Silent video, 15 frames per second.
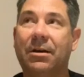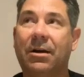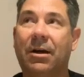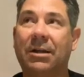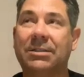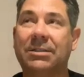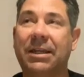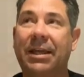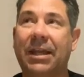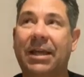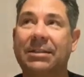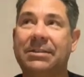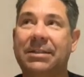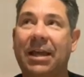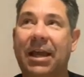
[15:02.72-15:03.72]
see
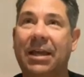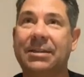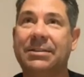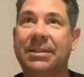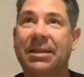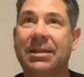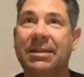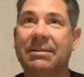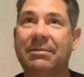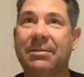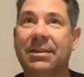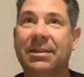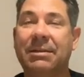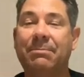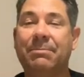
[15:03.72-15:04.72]
it as the
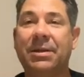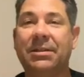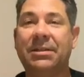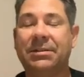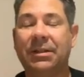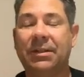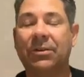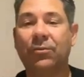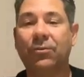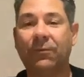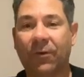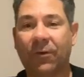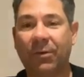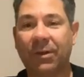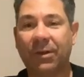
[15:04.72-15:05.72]
big single
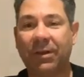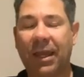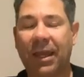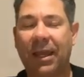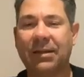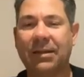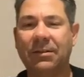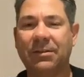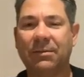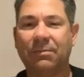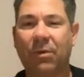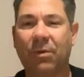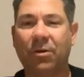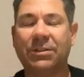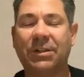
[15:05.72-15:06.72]
from it, and
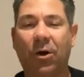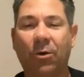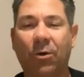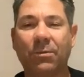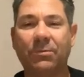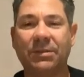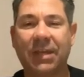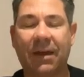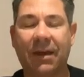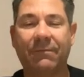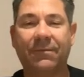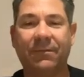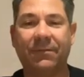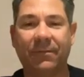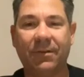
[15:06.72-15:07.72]
most albums have
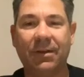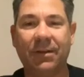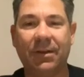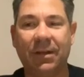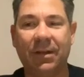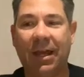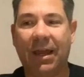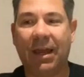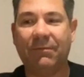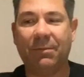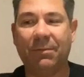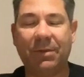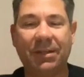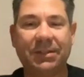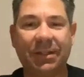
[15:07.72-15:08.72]
the
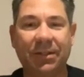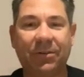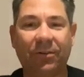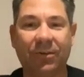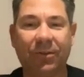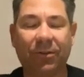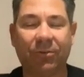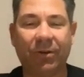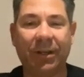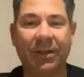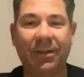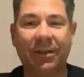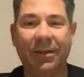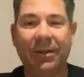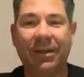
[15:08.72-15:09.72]
big single at 3.
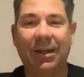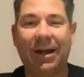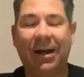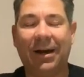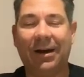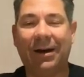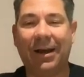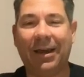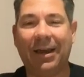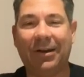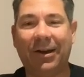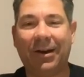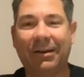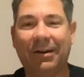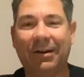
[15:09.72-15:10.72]

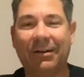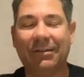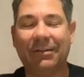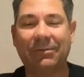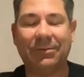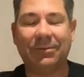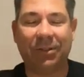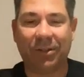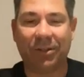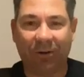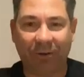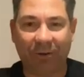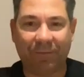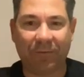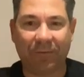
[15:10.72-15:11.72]
And so you
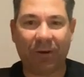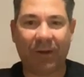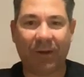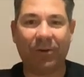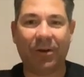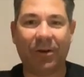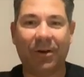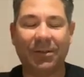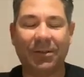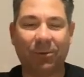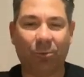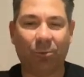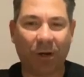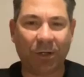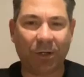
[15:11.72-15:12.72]
got Live Forever, is
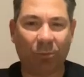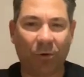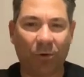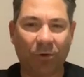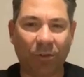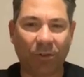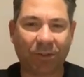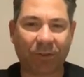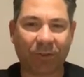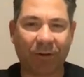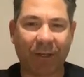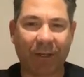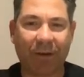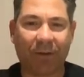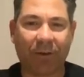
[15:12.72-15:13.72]
it Wonderwall is
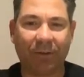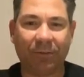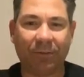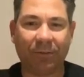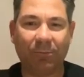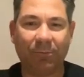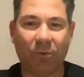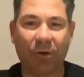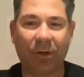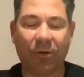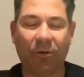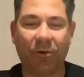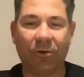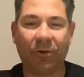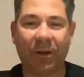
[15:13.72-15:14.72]
3 on Morning
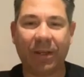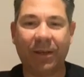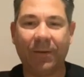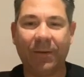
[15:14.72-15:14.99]
Glory.